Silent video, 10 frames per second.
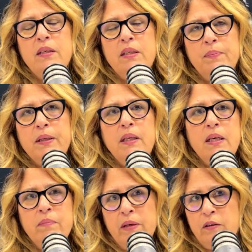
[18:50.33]
Typically
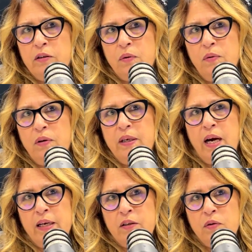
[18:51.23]
in middle school and
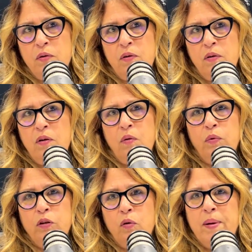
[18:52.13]
high school, we'll
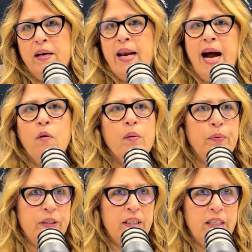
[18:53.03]
do about an hour
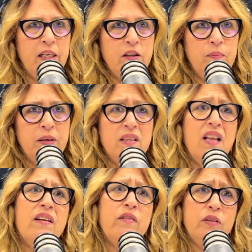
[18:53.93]
presentation because a
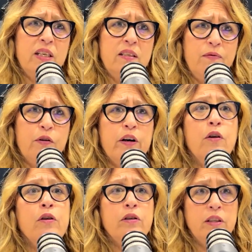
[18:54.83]
lot of those kids have already
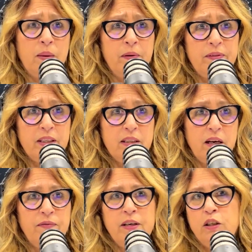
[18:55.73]
heard some of this
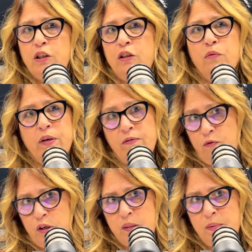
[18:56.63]
stuff, and it's just a
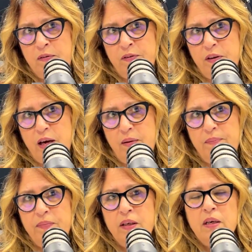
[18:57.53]
reinforcement for
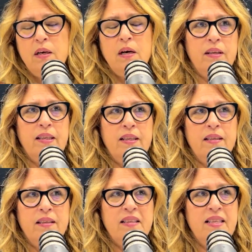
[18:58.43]
them.
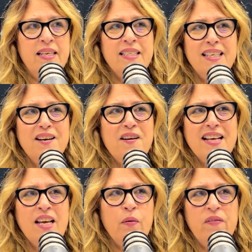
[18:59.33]
This year, I
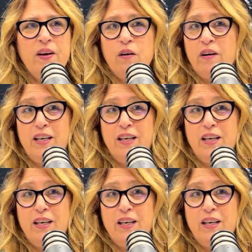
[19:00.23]
think we've hit already